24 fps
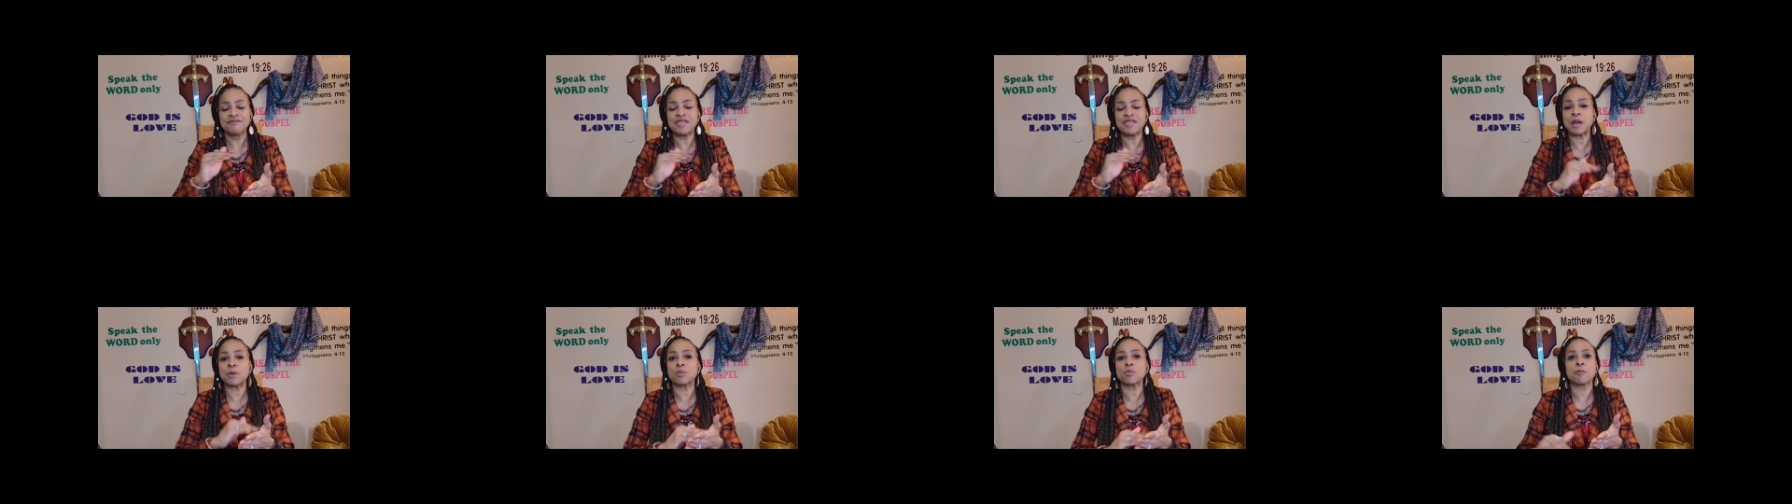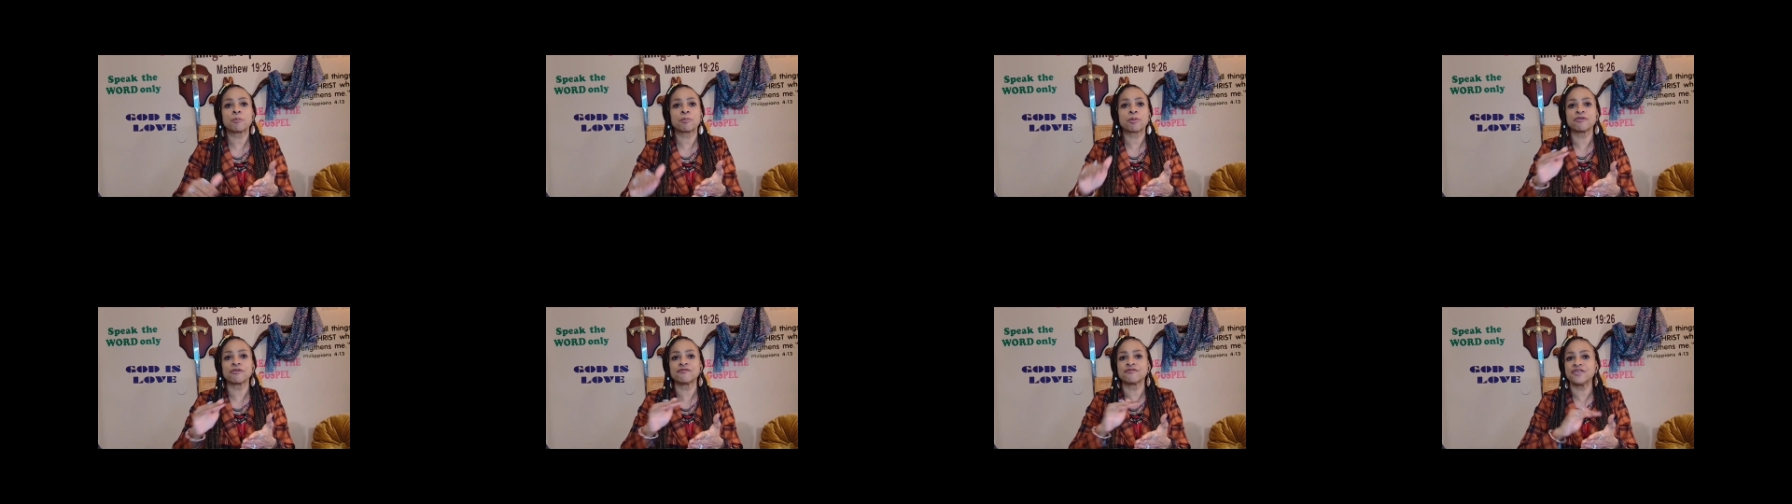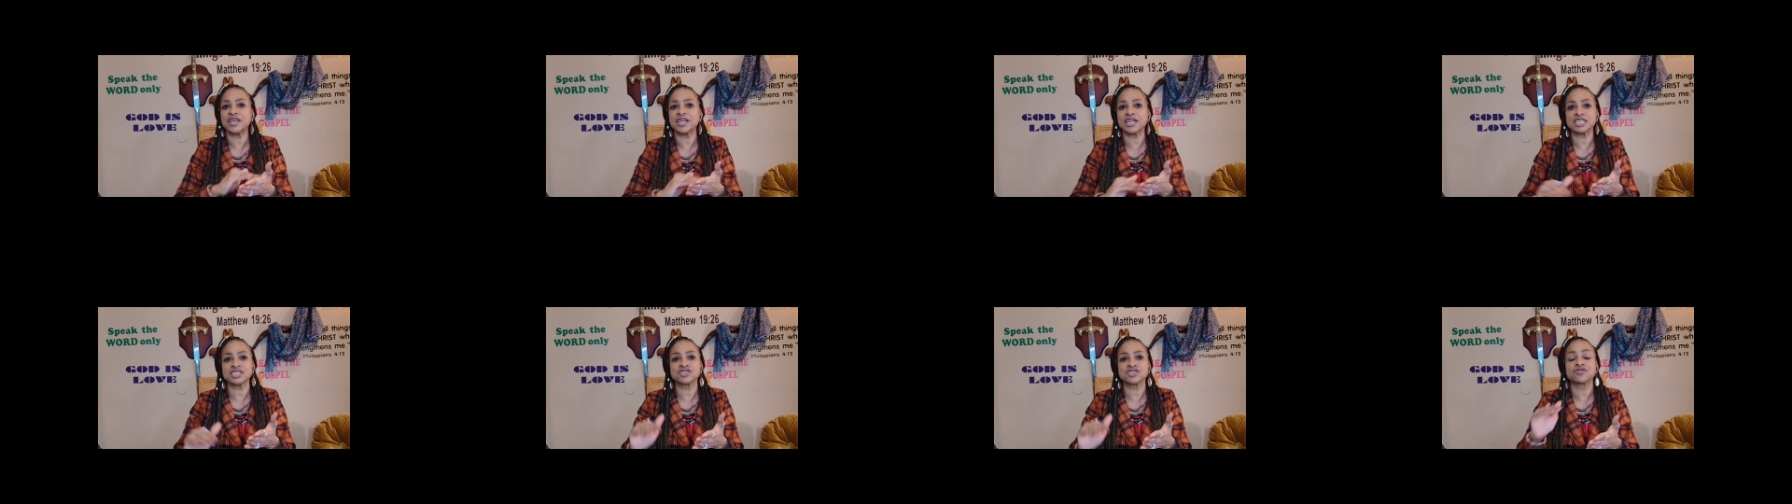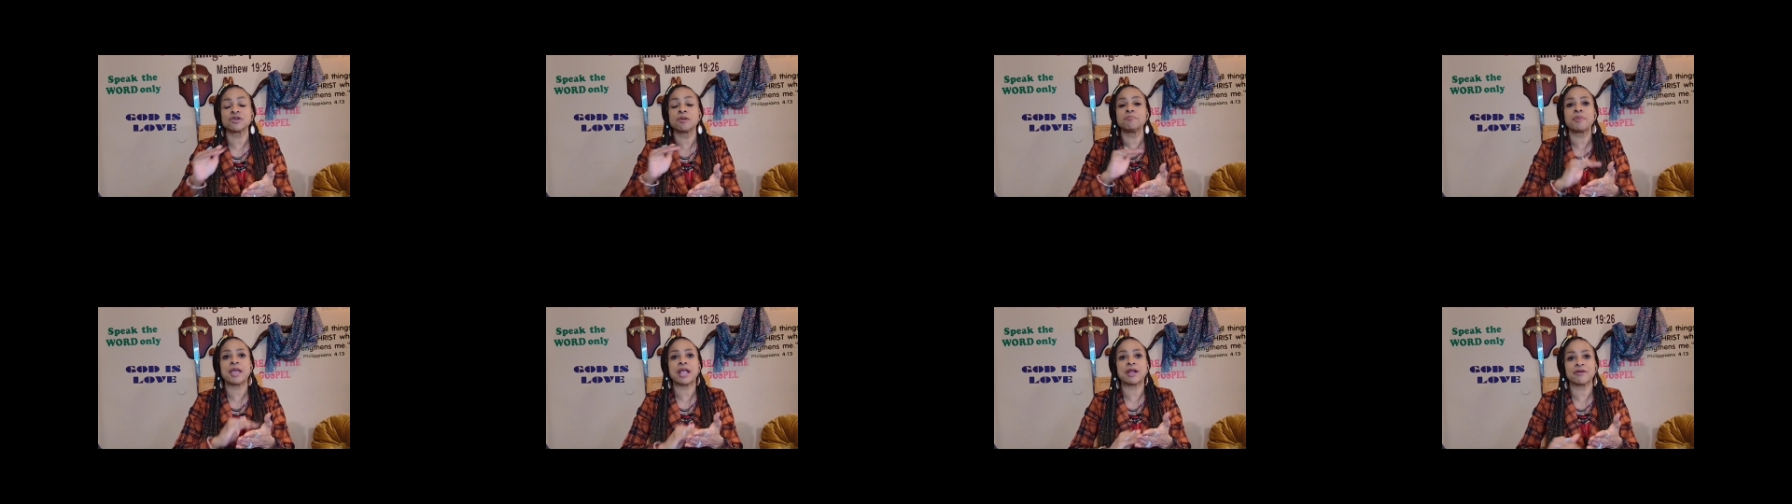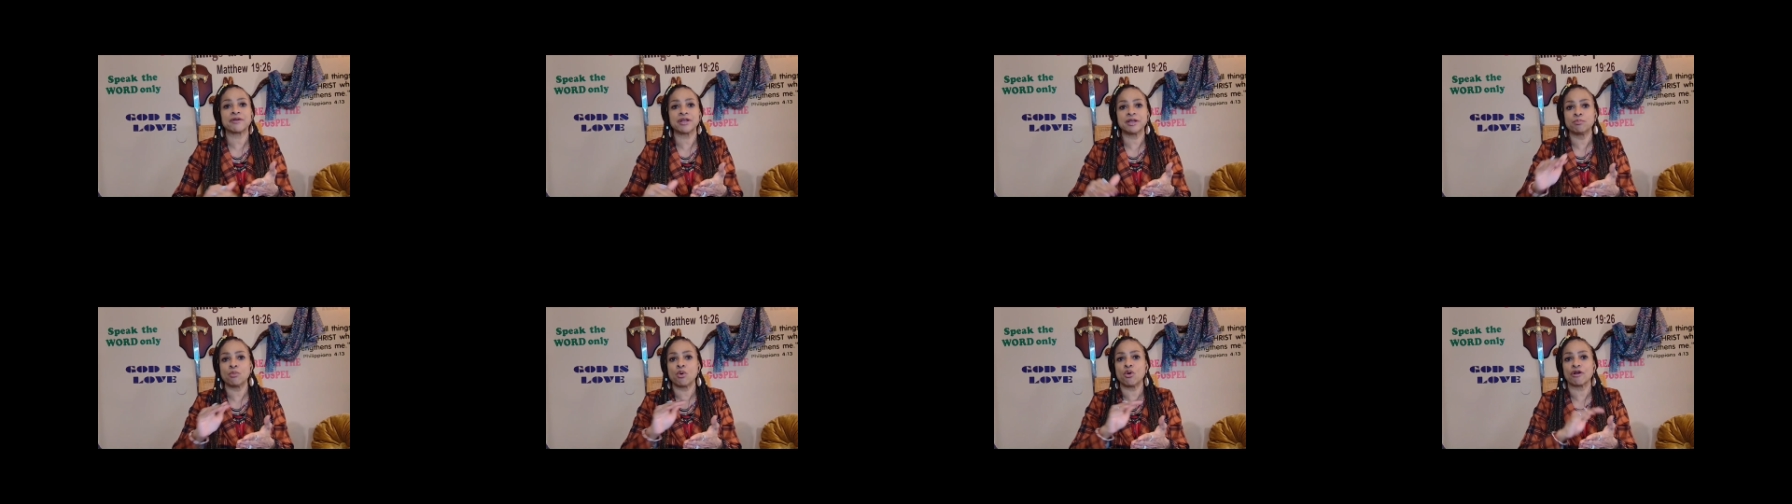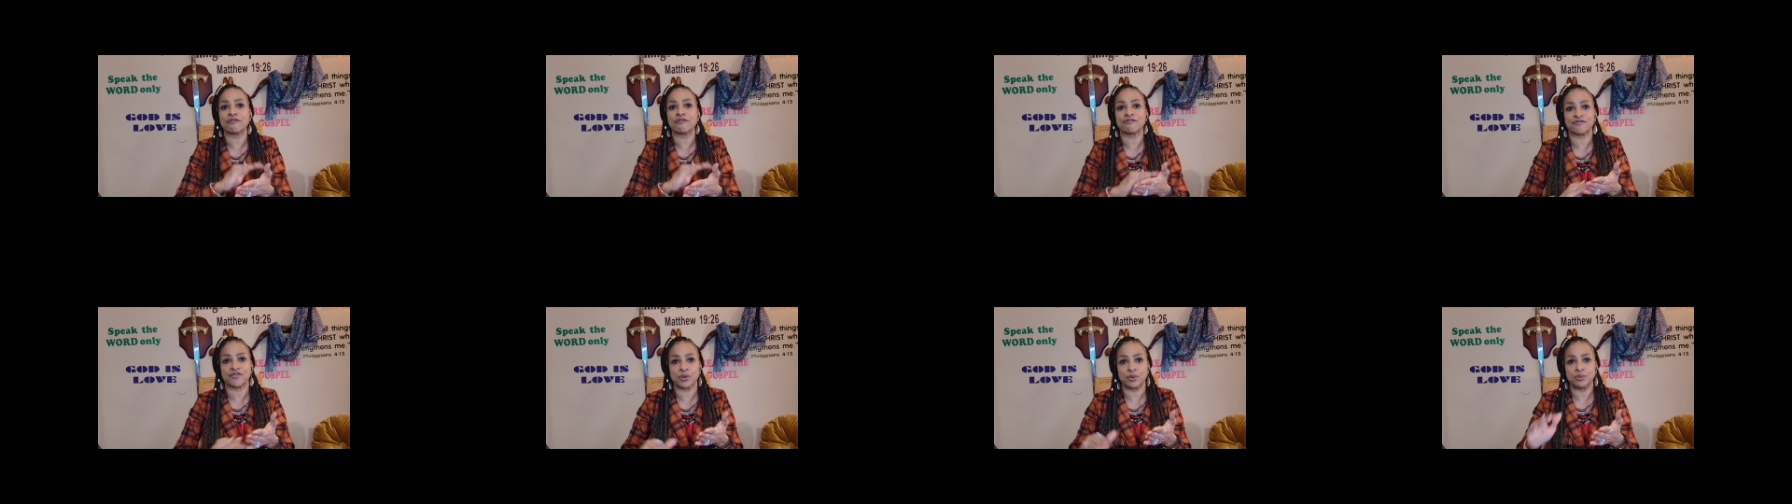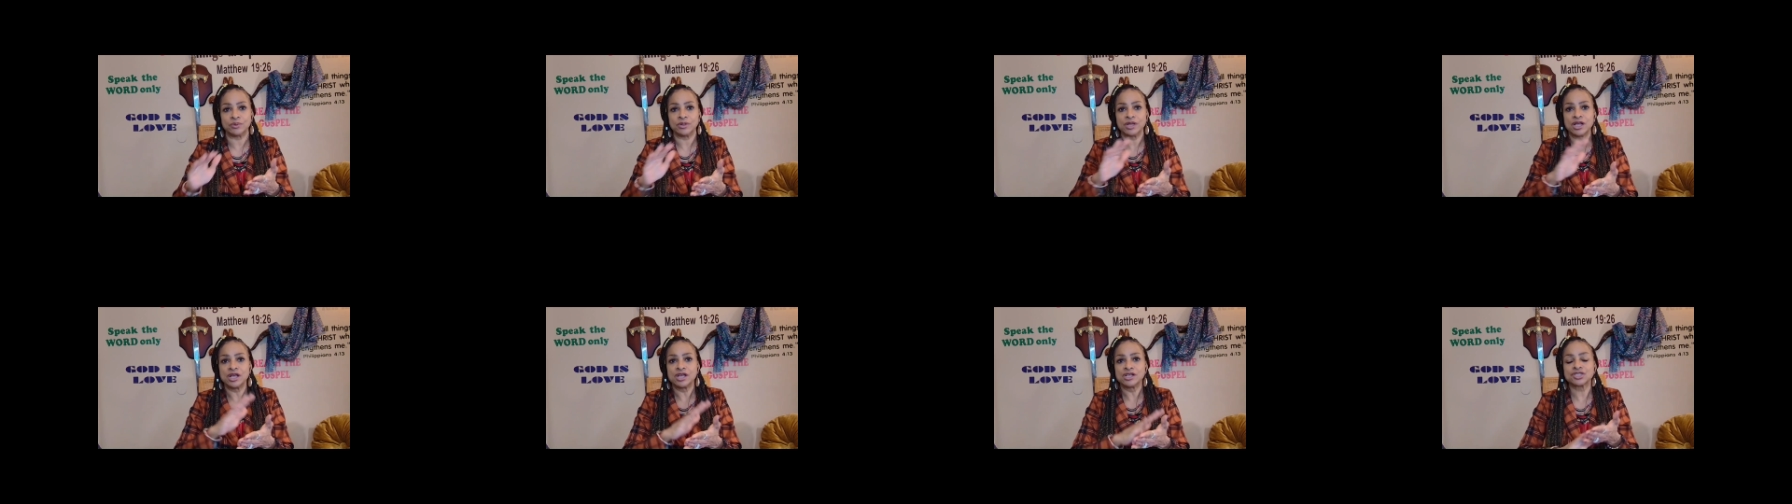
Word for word: that will prevent us from bearing more fruit.